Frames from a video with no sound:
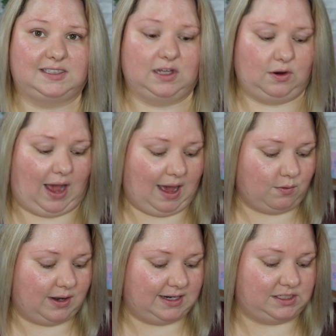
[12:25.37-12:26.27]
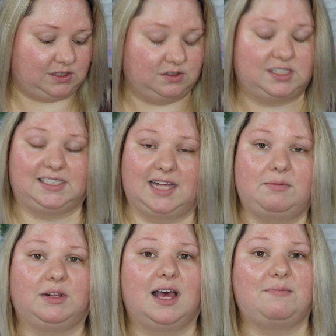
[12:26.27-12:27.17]
So I wanted to just
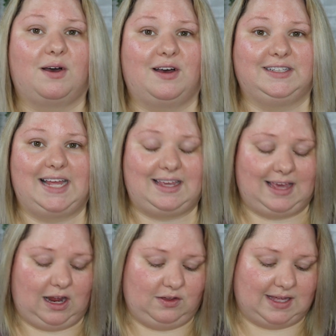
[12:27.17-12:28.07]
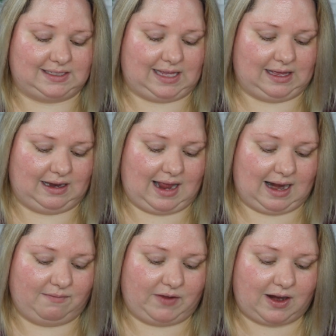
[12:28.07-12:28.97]
double up on taking care of that skin,
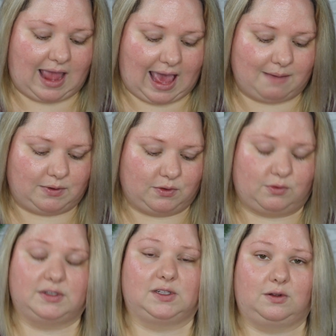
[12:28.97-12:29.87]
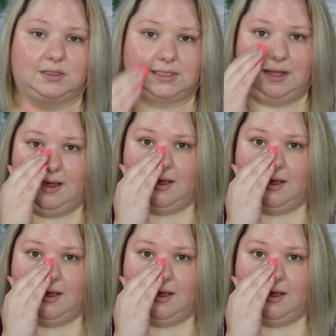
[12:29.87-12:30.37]
and I'm very happy with the results.